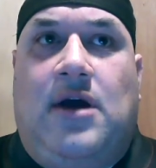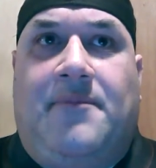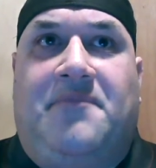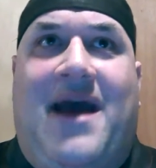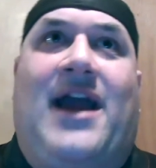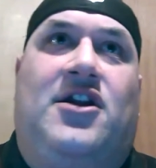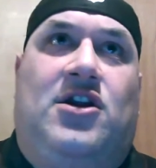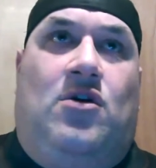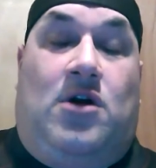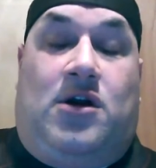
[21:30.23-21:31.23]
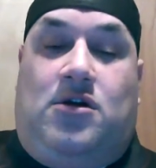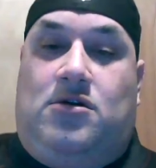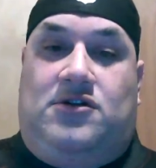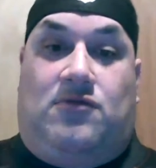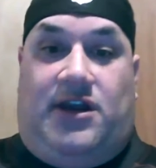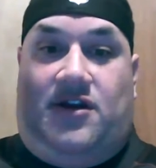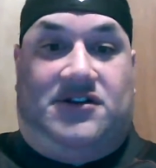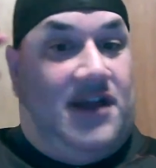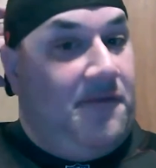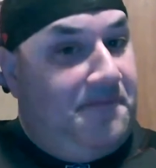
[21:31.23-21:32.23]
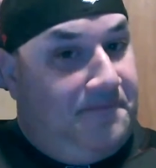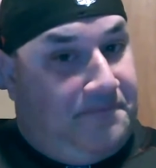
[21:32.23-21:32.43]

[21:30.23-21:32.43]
I've been back in New York 20 years now.